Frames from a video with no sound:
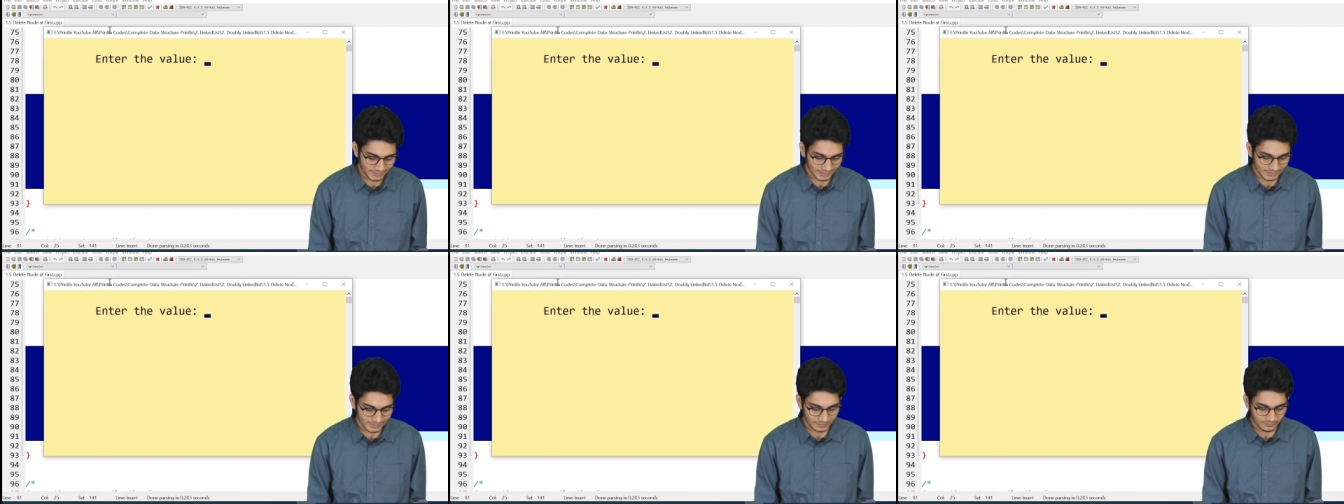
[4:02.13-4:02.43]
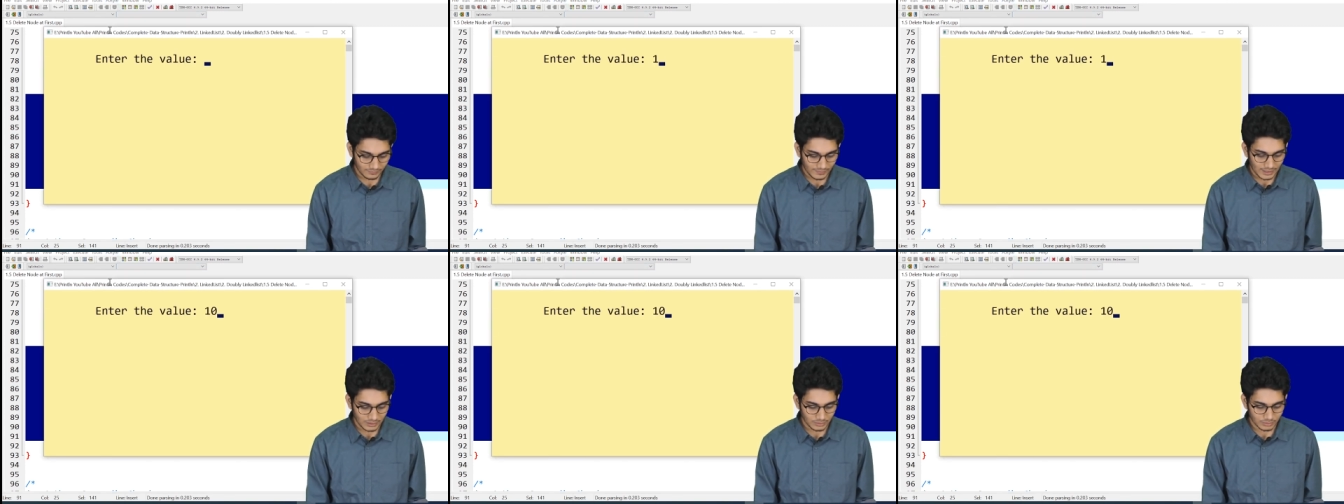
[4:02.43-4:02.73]

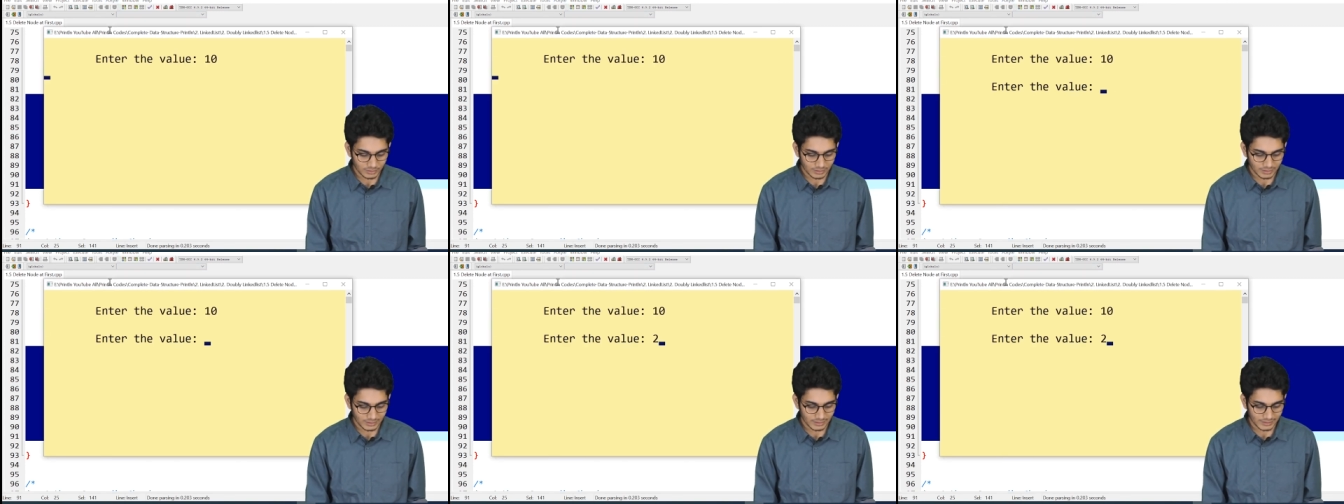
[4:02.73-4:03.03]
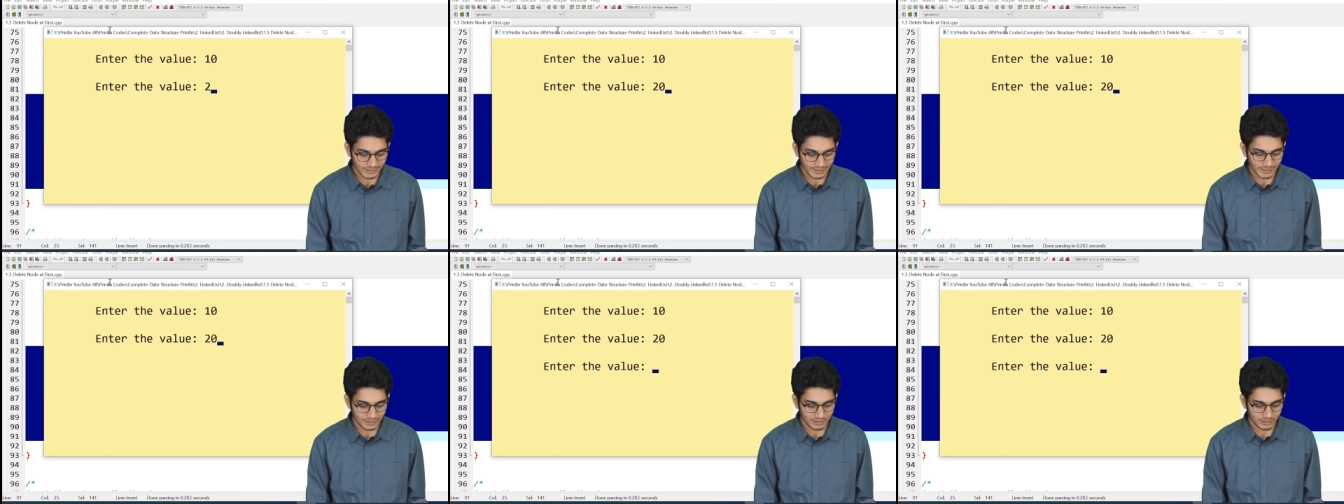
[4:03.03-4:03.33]
some values
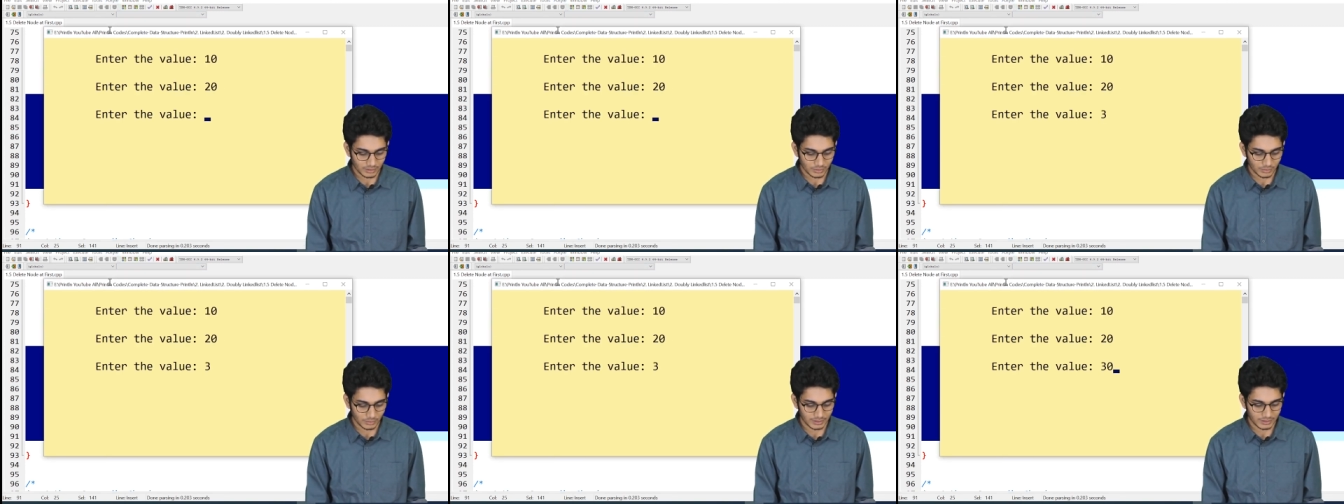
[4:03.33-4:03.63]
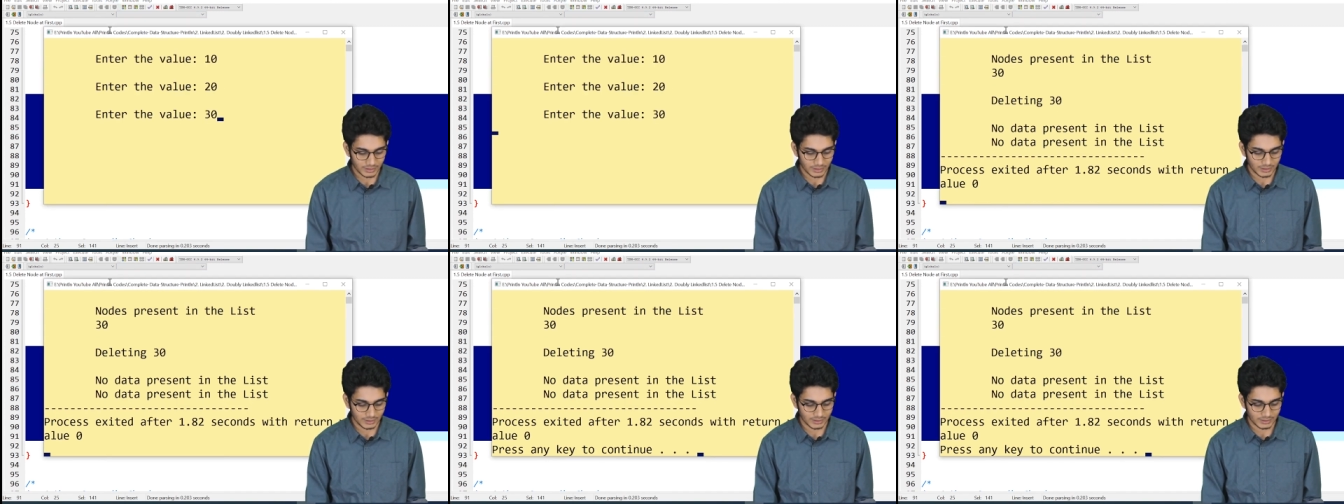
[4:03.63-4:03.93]
10,
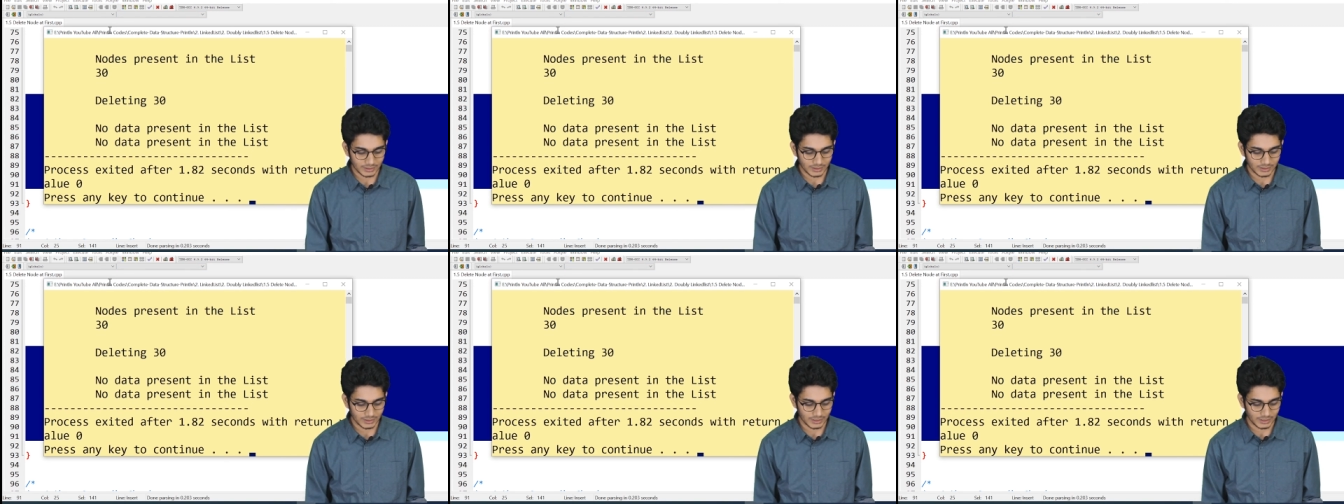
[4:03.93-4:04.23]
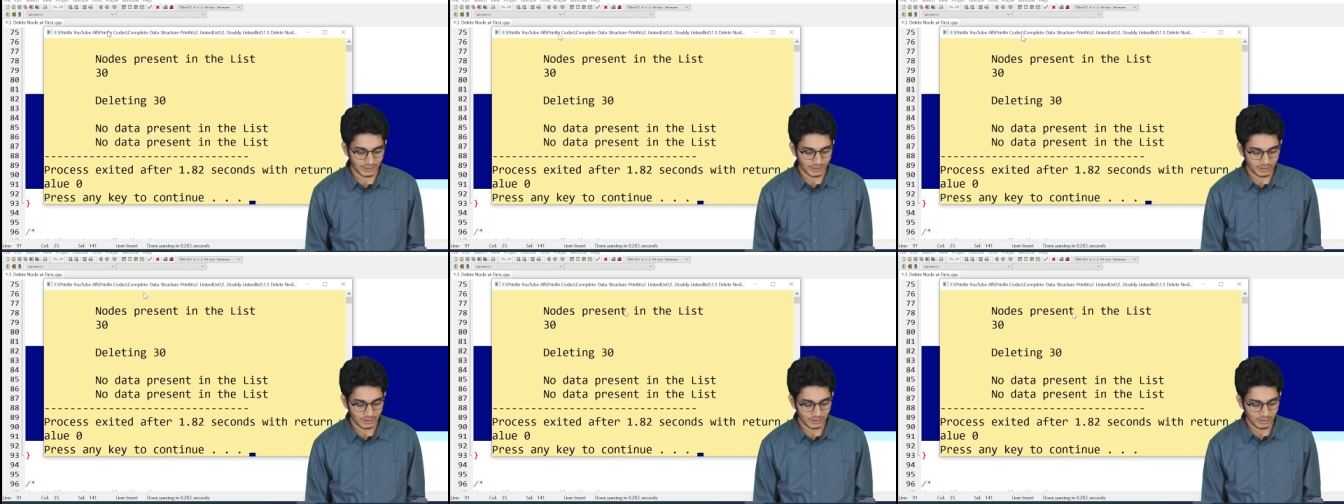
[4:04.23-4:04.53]
20,
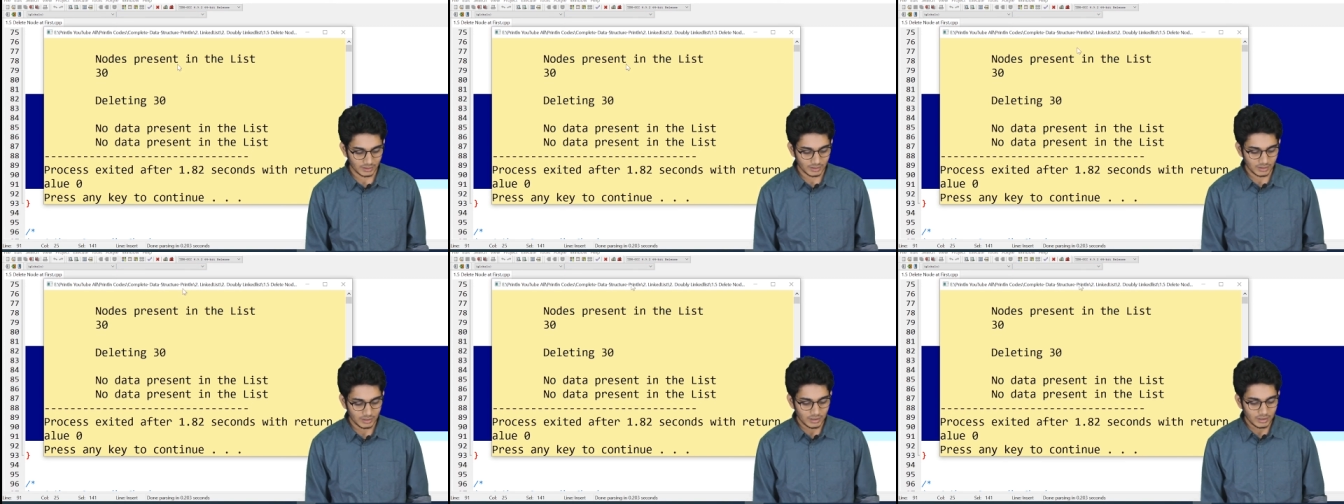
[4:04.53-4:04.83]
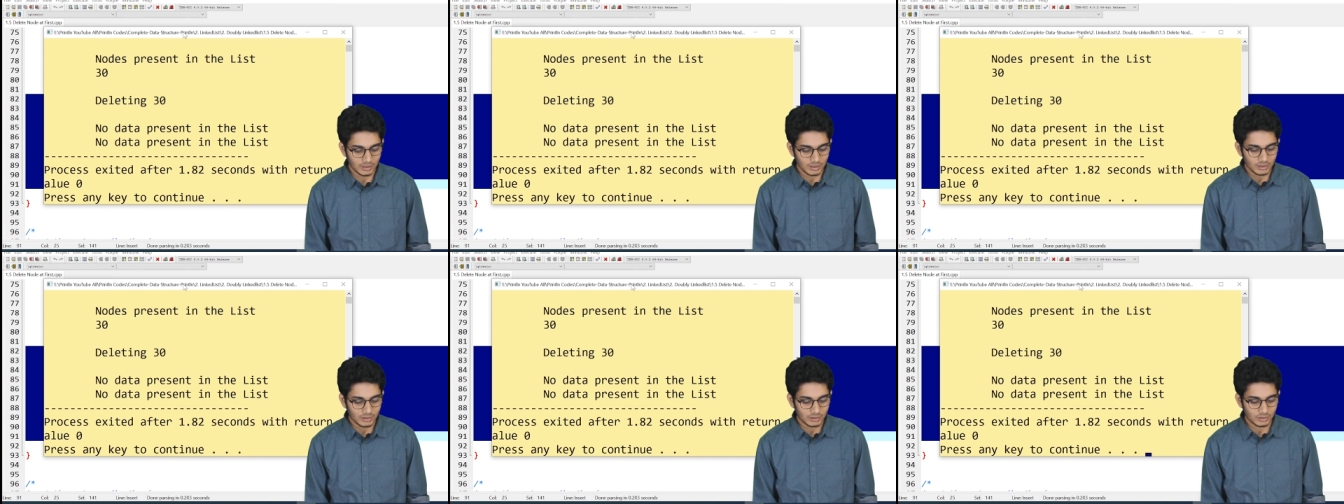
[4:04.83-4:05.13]
30.
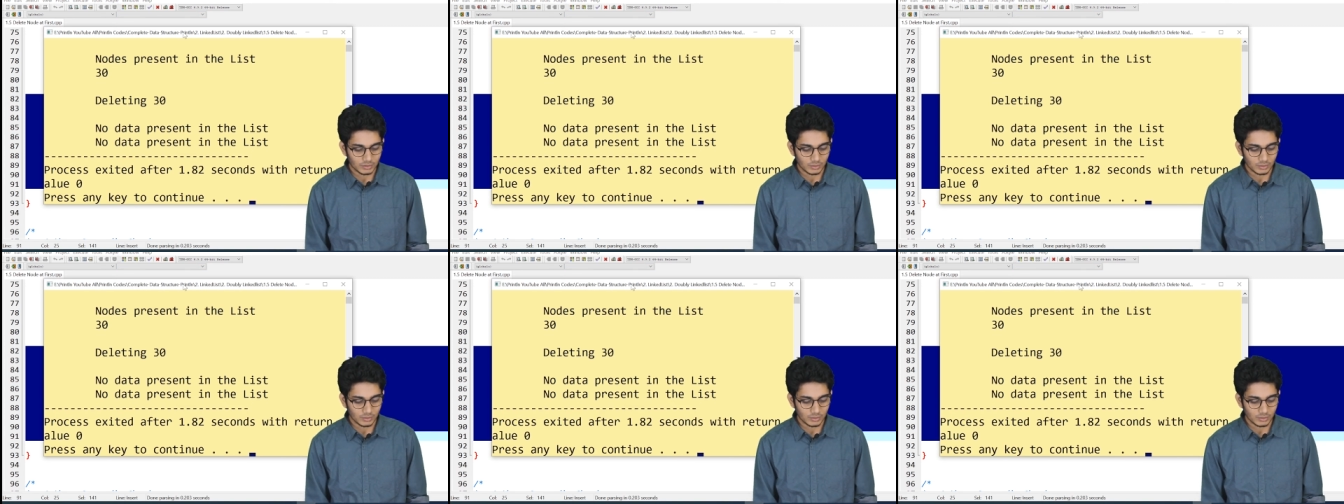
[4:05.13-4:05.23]
So